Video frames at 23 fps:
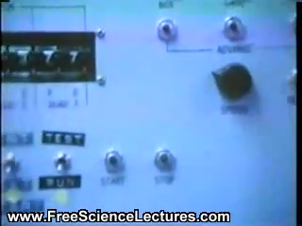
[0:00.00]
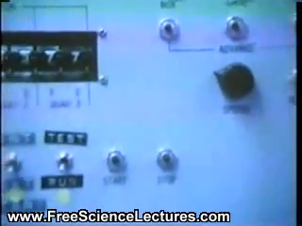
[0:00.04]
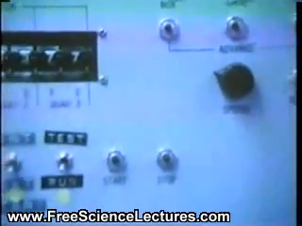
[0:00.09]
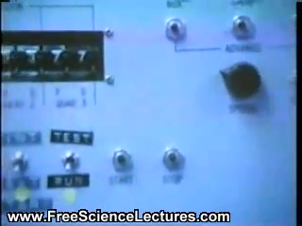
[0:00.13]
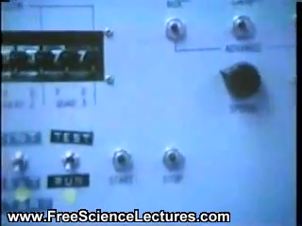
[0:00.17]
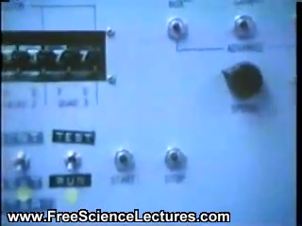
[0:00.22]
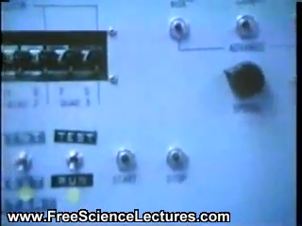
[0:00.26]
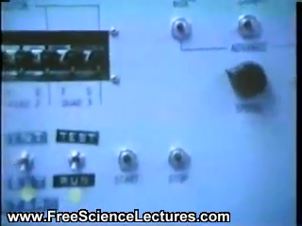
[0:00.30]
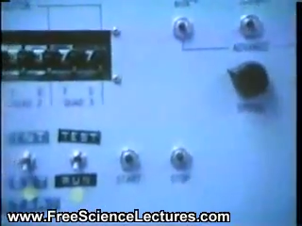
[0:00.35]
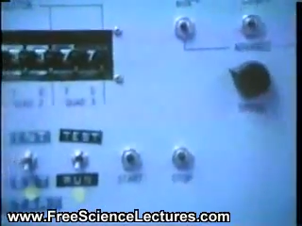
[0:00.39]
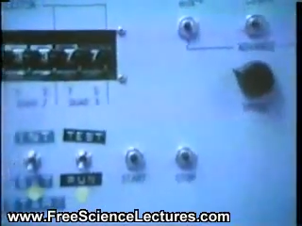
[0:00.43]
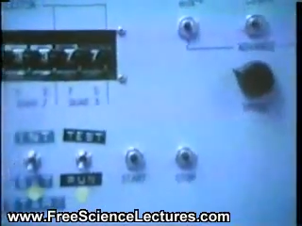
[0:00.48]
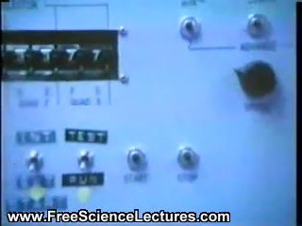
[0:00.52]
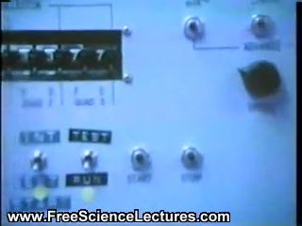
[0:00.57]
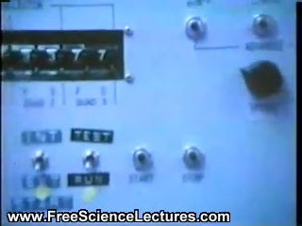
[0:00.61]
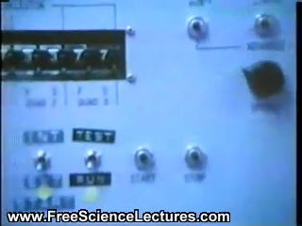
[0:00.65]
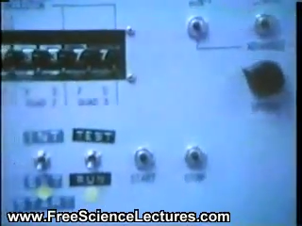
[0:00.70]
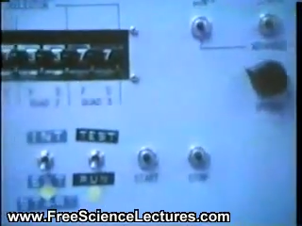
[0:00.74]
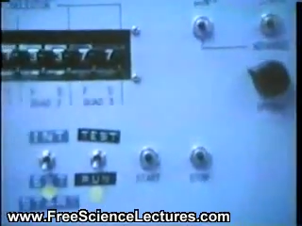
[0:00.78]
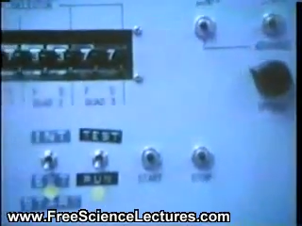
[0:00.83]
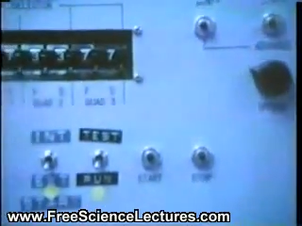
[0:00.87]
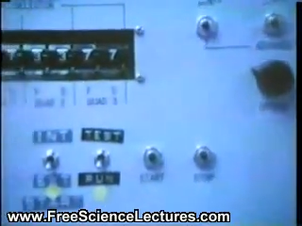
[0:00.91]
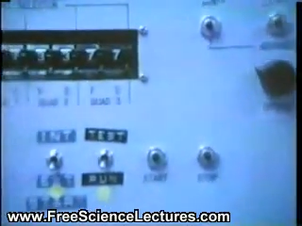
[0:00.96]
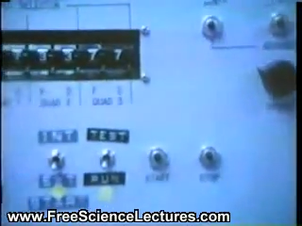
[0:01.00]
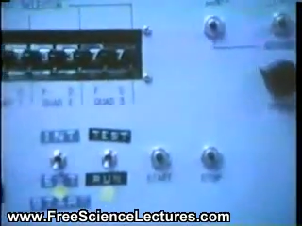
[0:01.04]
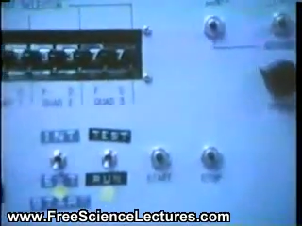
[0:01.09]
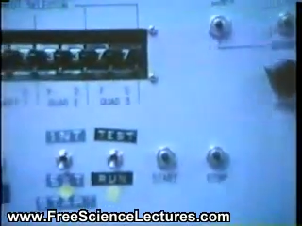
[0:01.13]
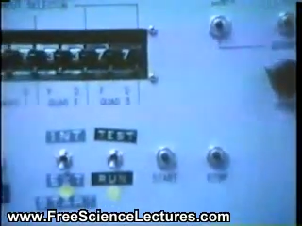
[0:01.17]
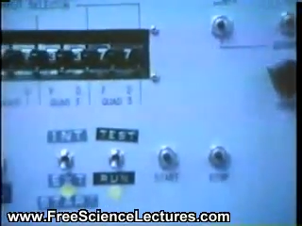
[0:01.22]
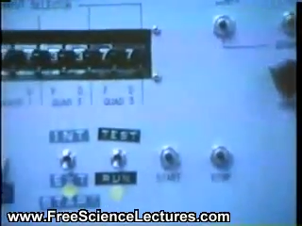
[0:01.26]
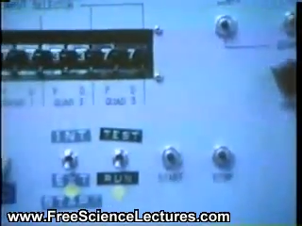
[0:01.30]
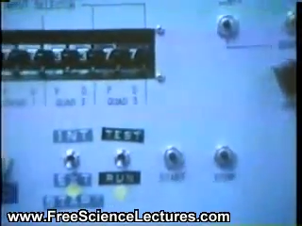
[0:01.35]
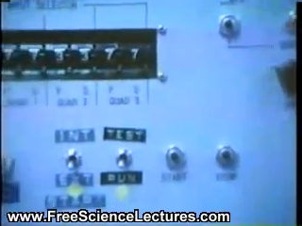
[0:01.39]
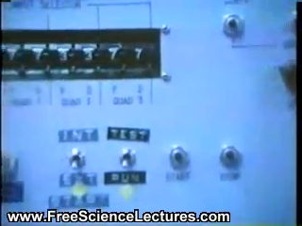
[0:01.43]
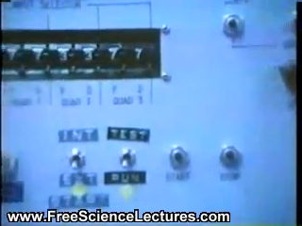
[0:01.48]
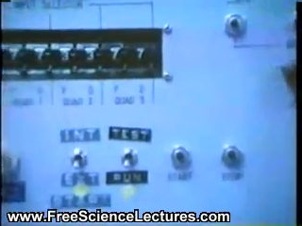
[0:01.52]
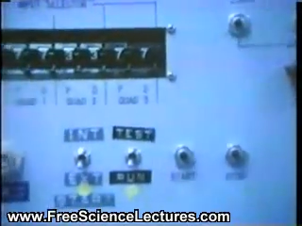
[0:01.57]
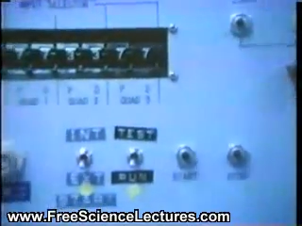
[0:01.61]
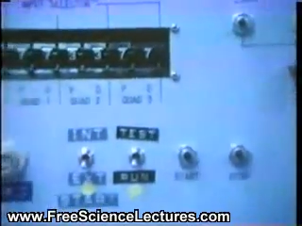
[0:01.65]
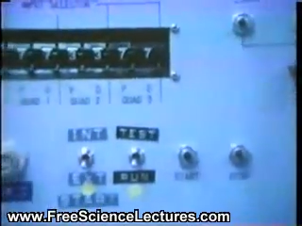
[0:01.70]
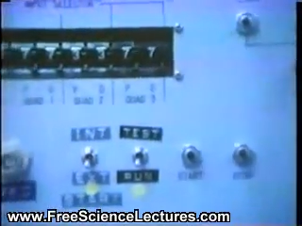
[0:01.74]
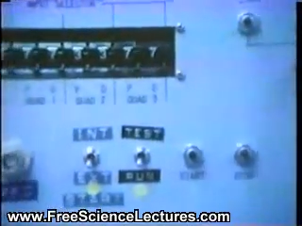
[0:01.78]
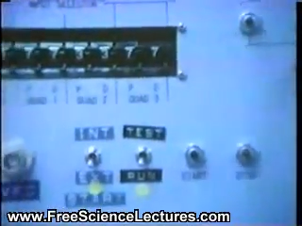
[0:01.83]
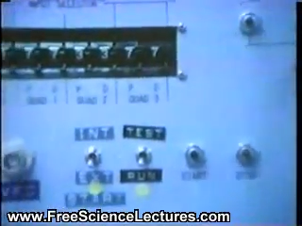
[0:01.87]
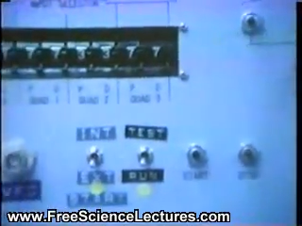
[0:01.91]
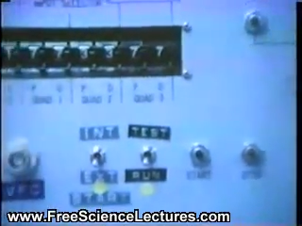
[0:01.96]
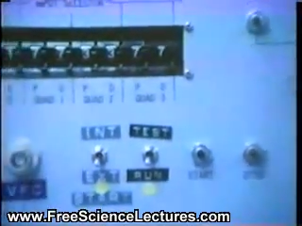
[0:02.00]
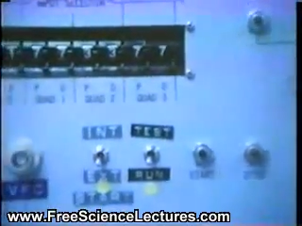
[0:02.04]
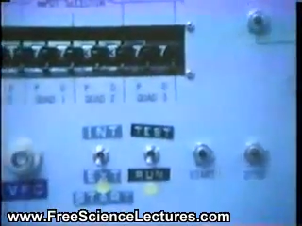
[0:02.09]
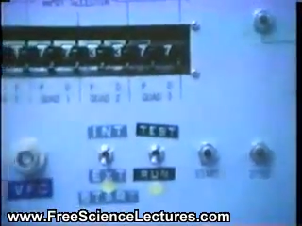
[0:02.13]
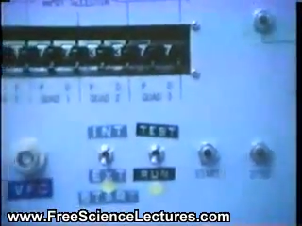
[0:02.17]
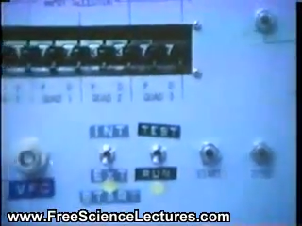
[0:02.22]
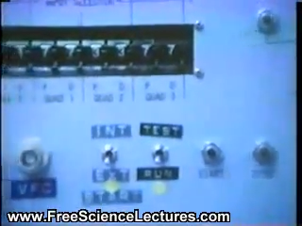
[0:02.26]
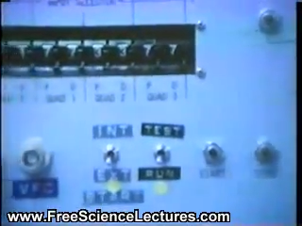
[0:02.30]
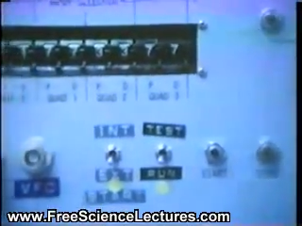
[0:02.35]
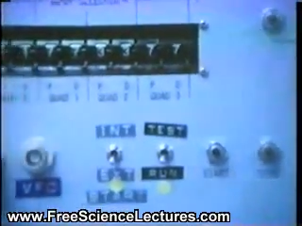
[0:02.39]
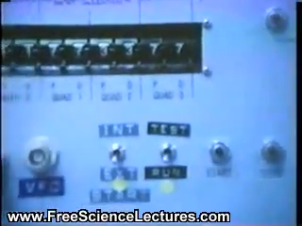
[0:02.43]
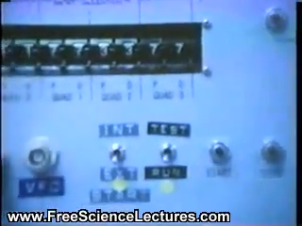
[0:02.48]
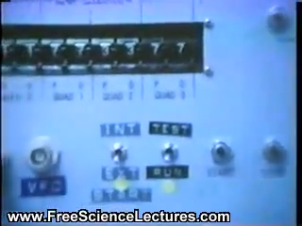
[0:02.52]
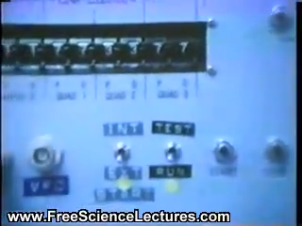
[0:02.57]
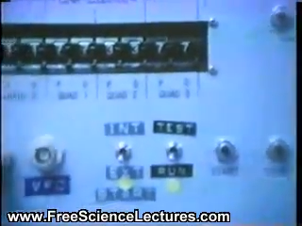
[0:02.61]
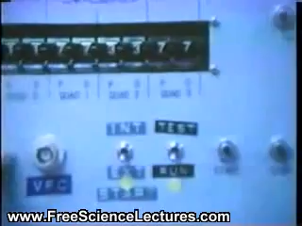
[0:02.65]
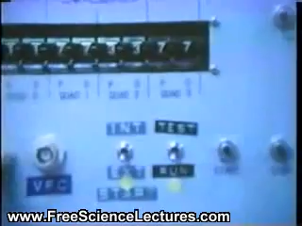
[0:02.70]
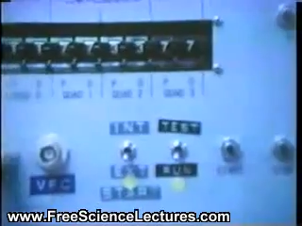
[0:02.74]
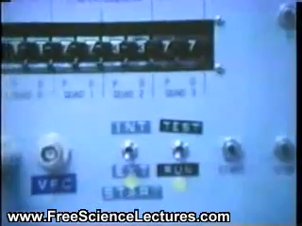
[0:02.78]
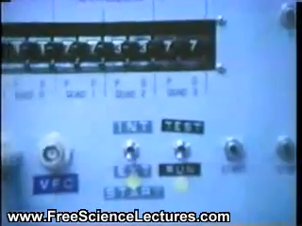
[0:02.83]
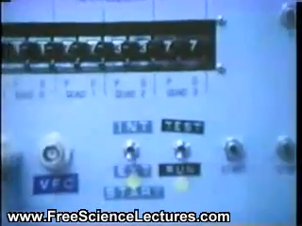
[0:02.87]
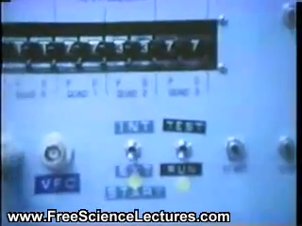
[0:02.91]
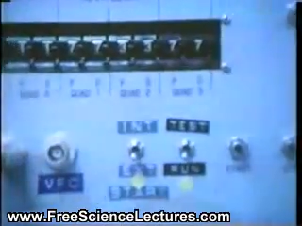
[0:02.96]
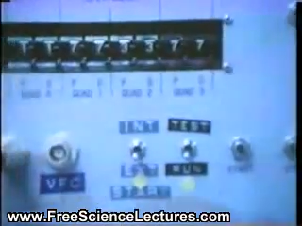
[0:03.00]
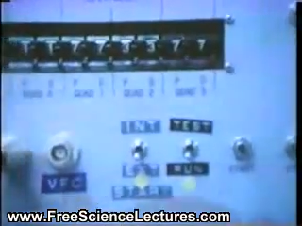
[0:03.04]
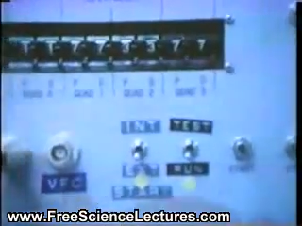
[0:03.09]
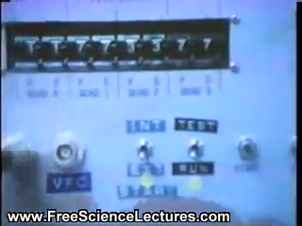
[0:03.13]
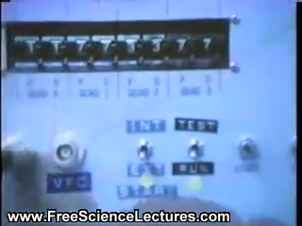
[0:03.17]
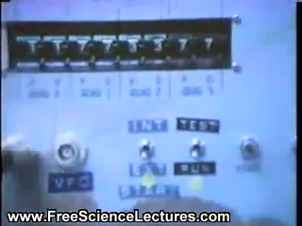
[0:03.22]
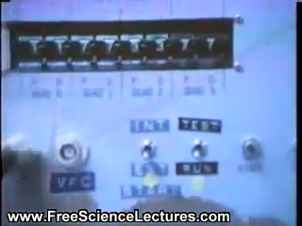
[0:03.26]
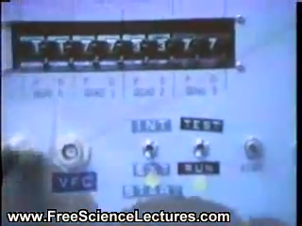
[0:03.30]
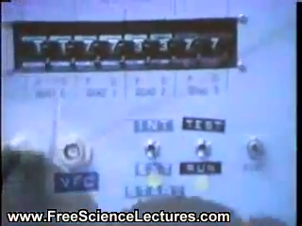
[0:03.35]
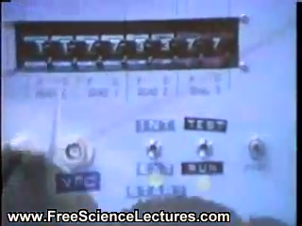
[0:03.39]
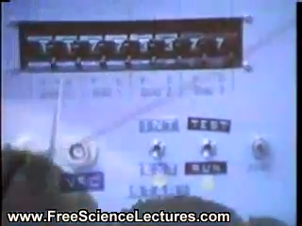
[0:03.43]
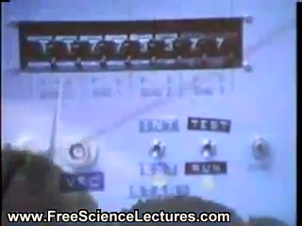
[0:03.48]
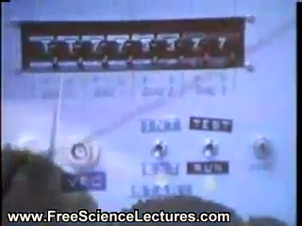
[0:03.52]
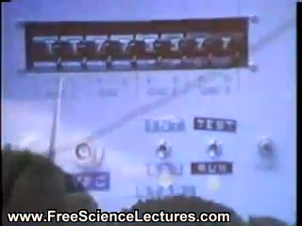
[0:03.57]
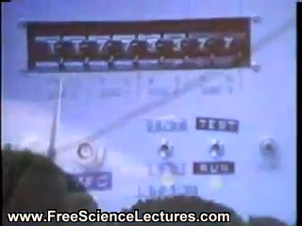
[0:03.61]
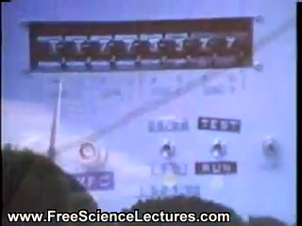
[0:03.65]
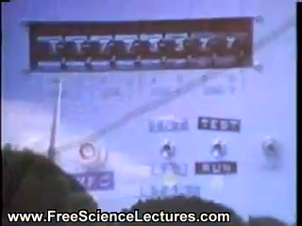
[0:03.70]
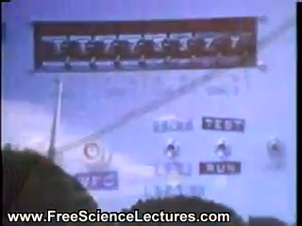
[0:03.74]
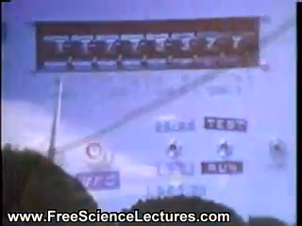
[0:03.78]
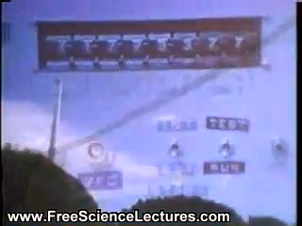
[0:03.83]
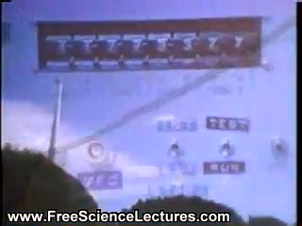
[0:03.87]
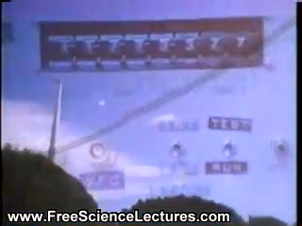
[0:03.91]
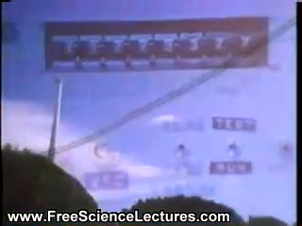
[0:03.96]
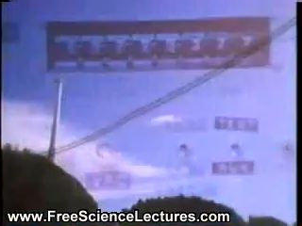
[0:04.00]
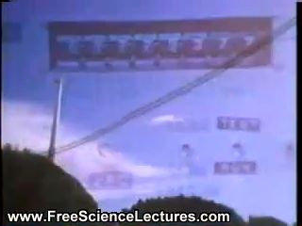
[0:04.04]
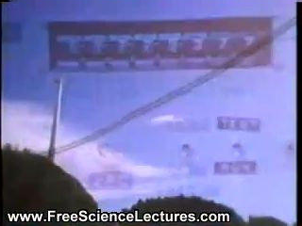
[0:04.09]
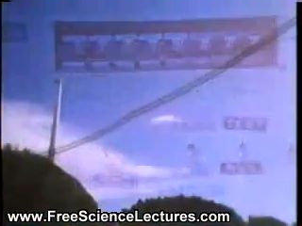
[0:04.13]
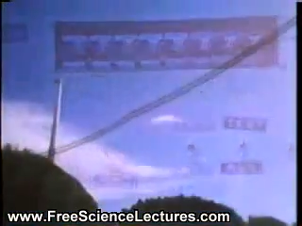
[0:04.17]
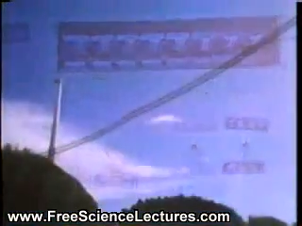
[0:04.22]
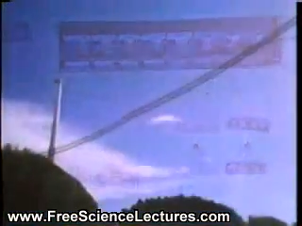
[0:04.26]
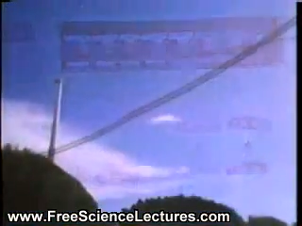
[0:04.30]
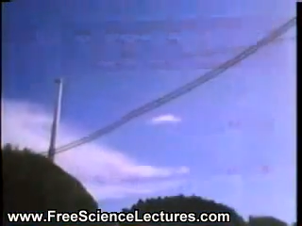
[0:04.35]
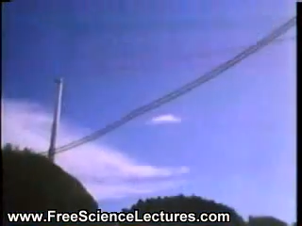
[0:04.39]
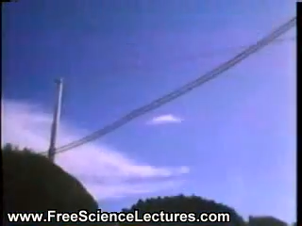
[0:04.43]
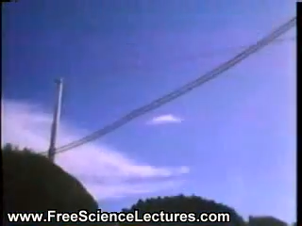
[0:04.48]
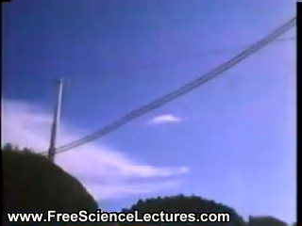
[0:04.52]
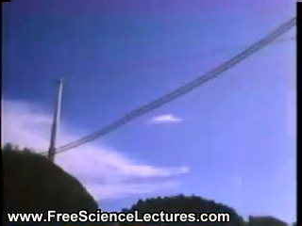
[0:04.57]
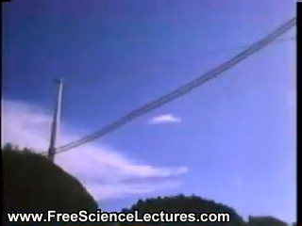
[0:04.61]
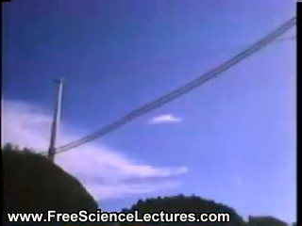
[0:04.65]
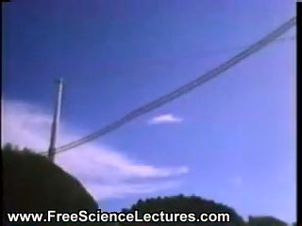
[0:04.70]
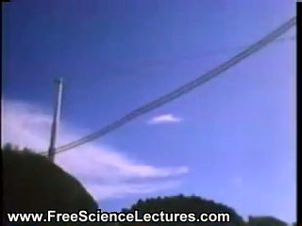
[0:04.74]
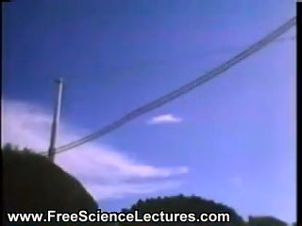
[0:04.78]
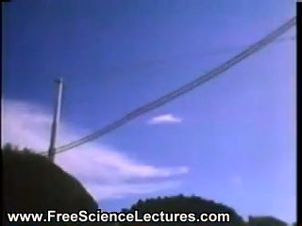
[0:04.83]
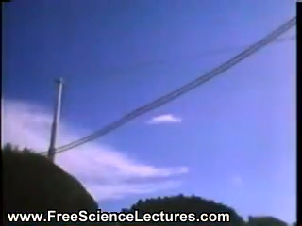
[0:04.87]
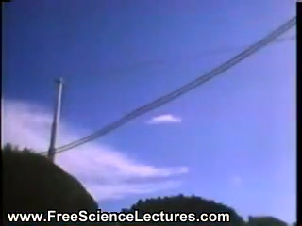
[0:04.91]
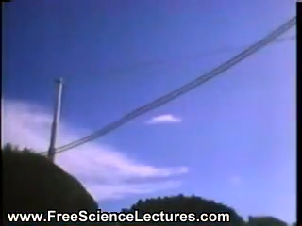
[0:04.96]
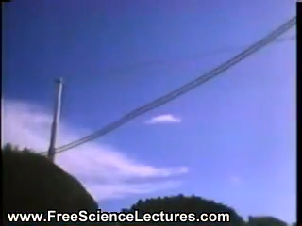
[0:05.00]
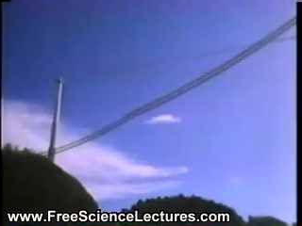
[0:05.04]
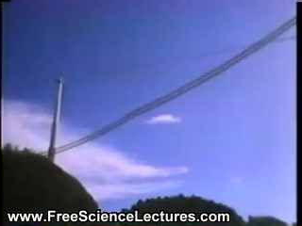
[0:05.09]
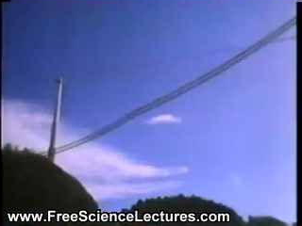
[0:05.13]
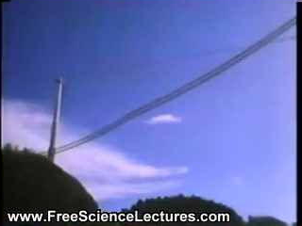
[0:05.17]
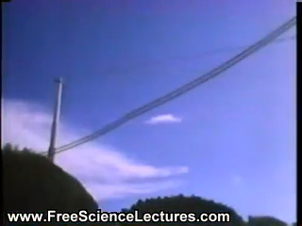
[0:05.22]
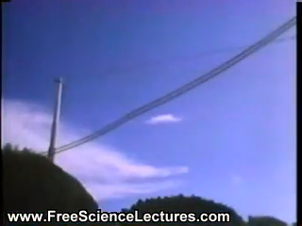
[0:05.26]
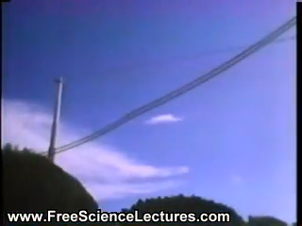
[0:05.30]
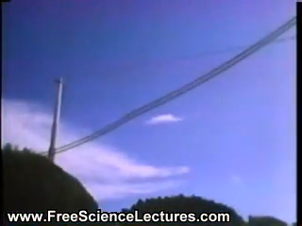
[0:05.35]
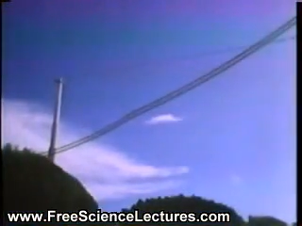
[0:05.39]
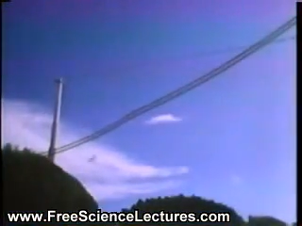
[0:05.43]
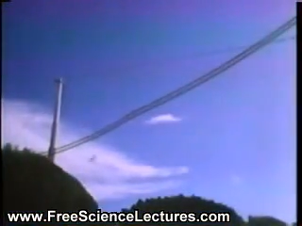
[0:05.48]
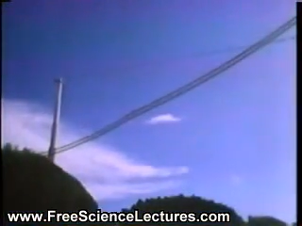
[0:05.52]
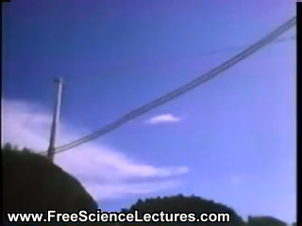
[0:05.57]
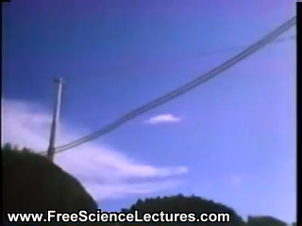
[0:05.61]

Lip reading: Nobody's mouth can be seen.